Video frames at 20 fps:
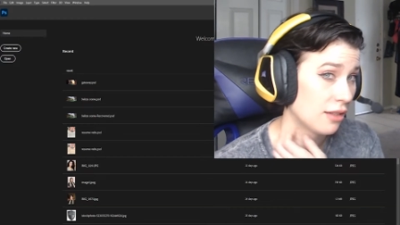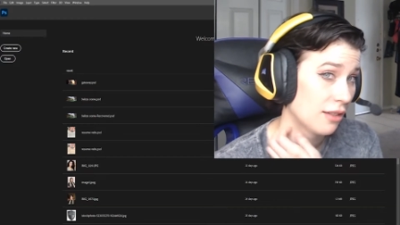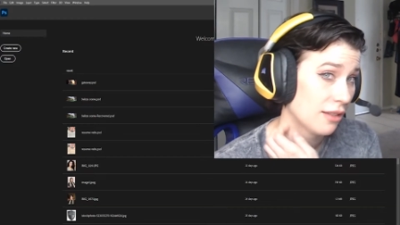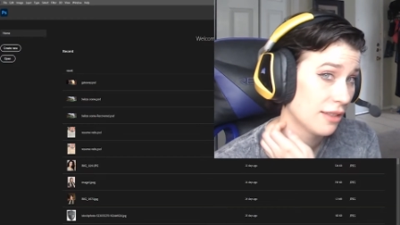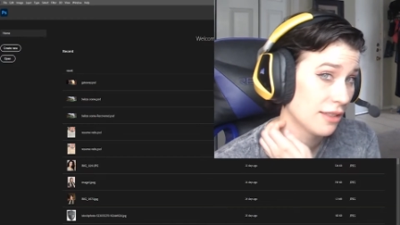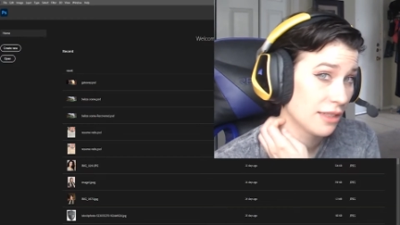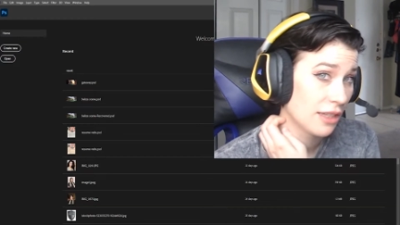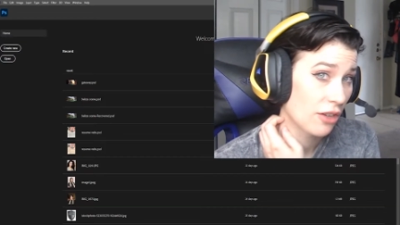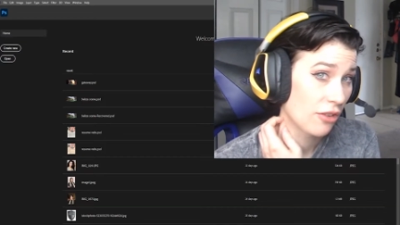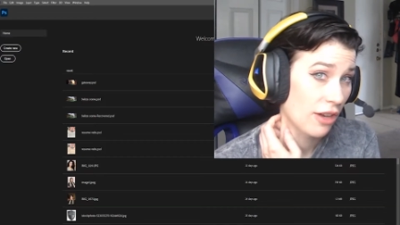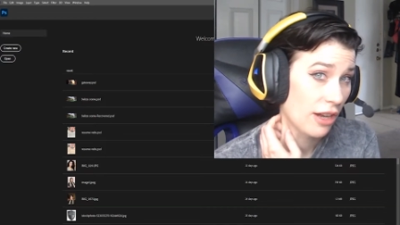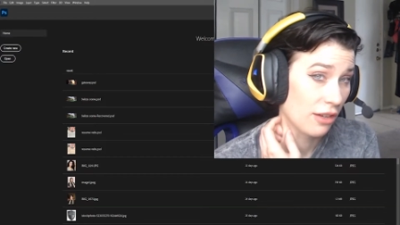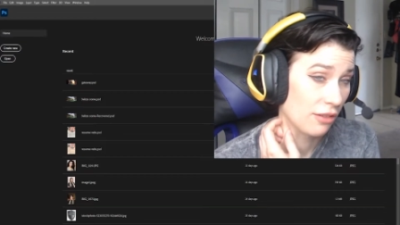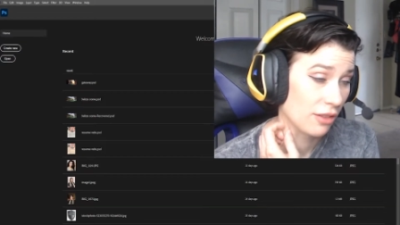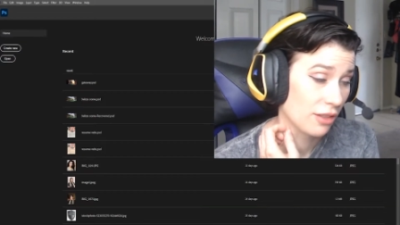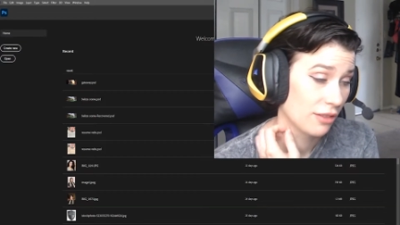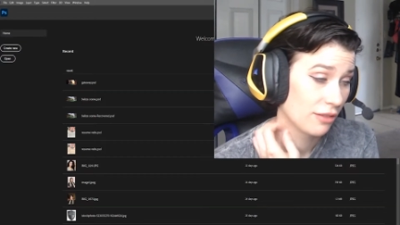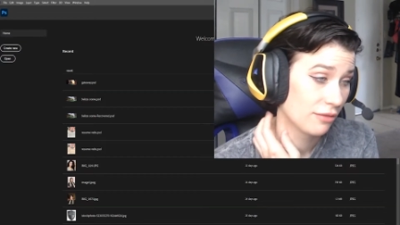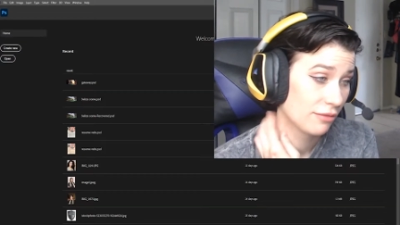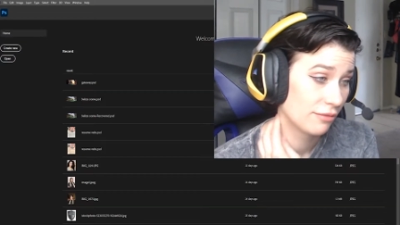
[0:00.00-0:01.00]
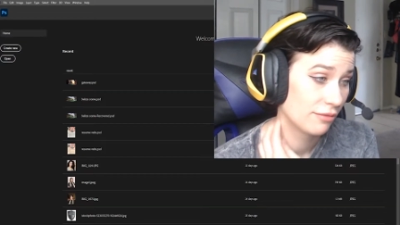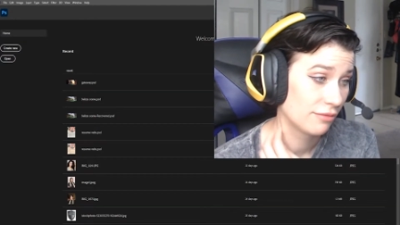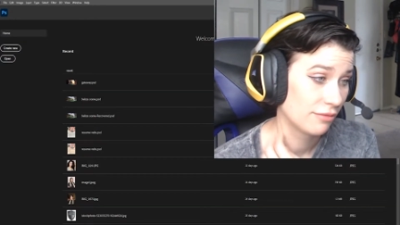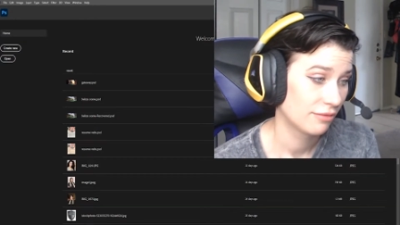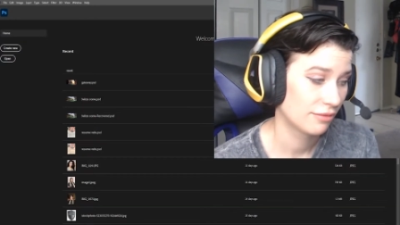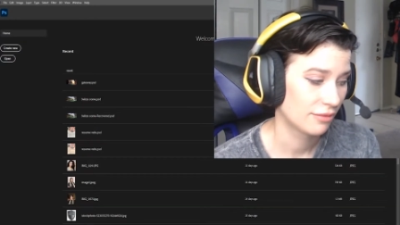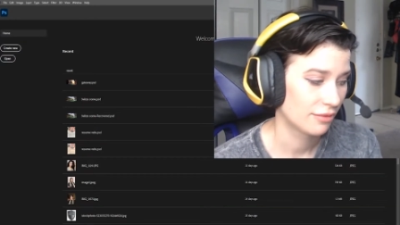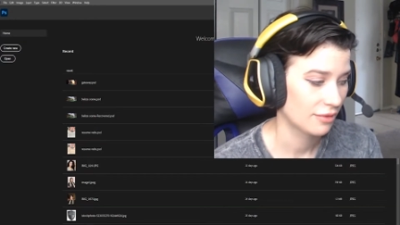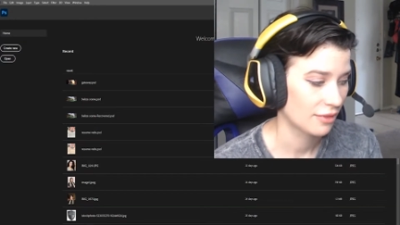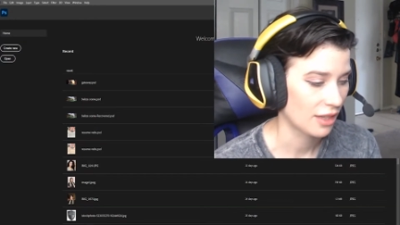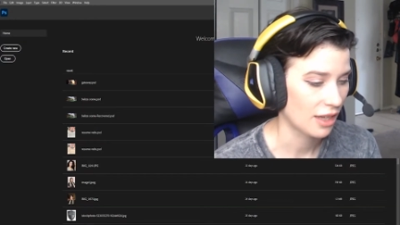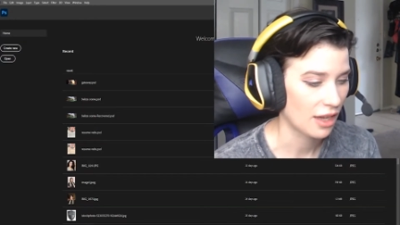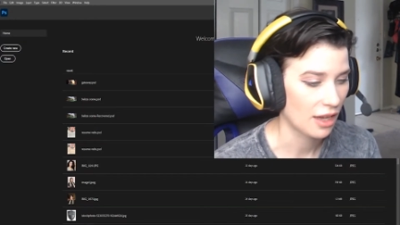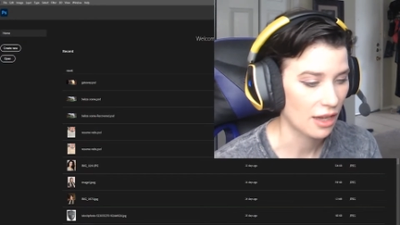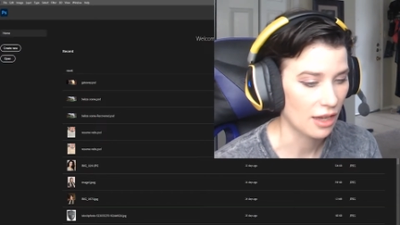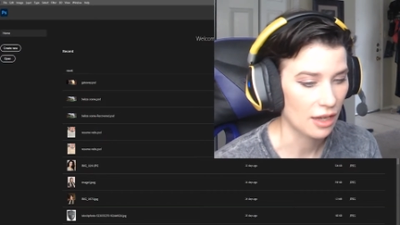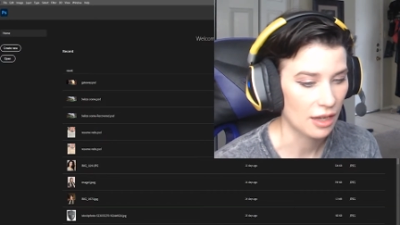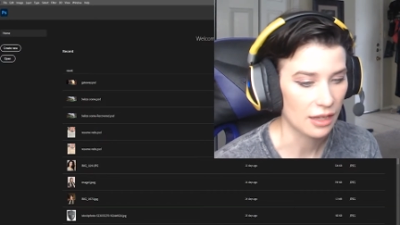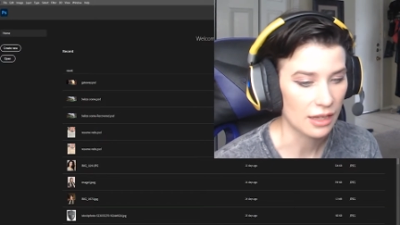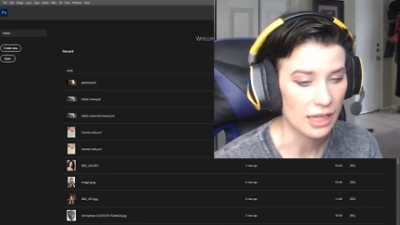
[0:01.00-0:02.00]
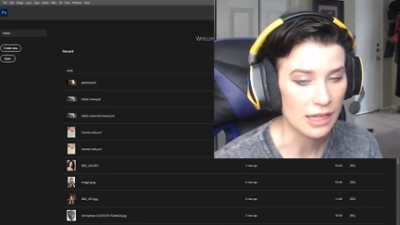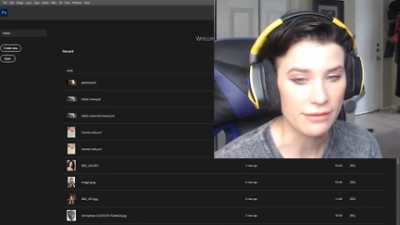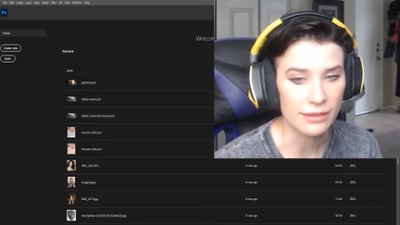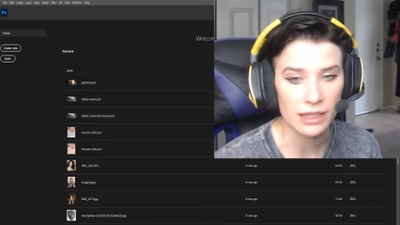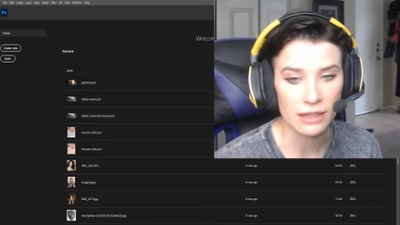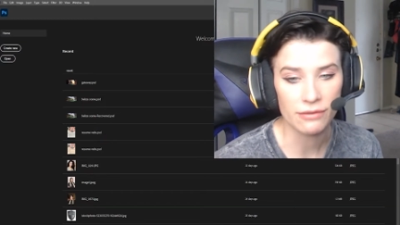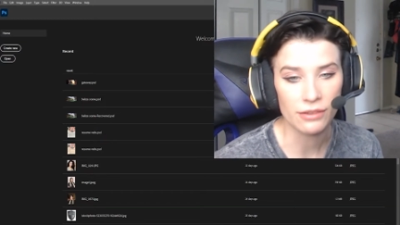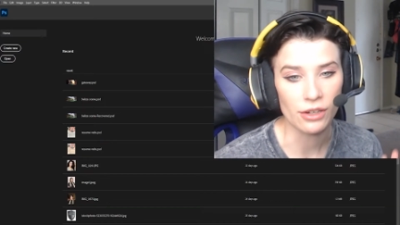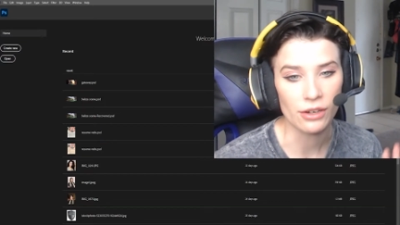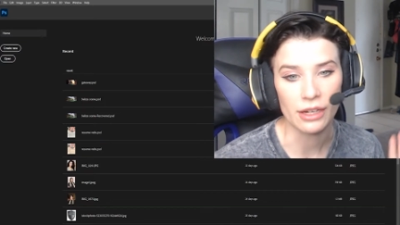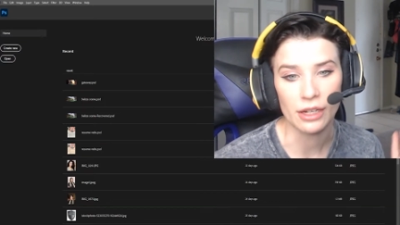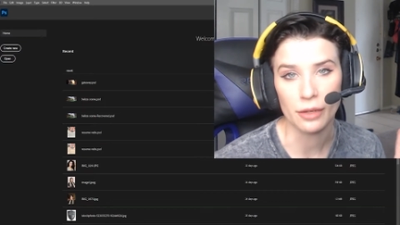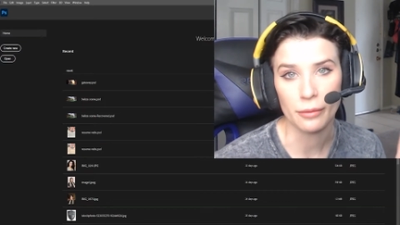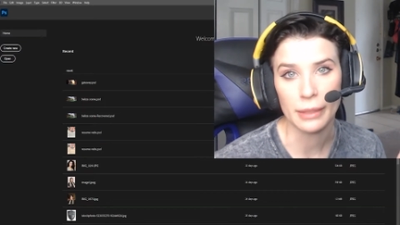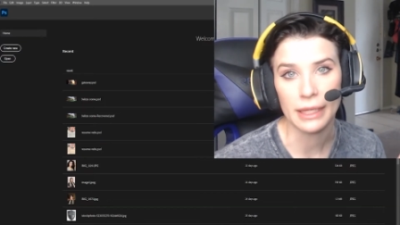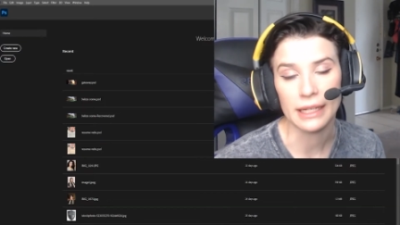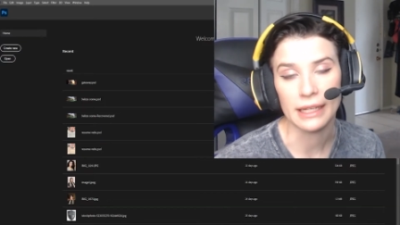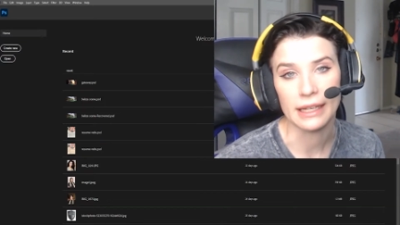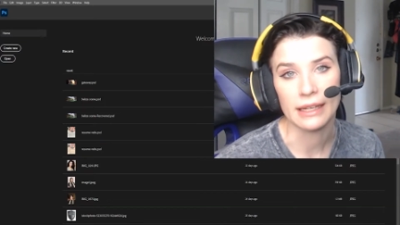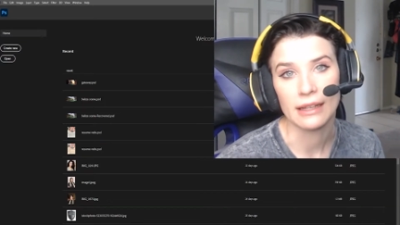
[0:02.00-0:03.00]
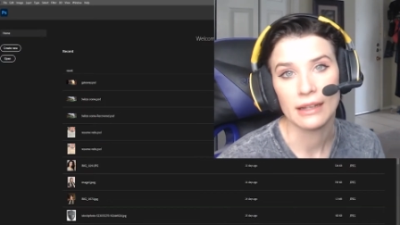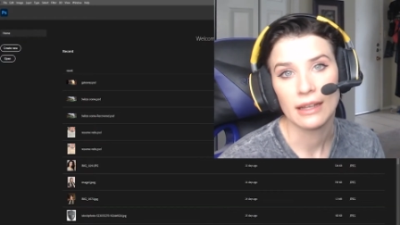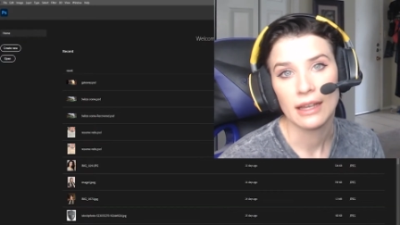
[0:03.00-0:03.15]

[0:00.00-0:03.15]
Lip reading: stick around. Even if you're intermediate,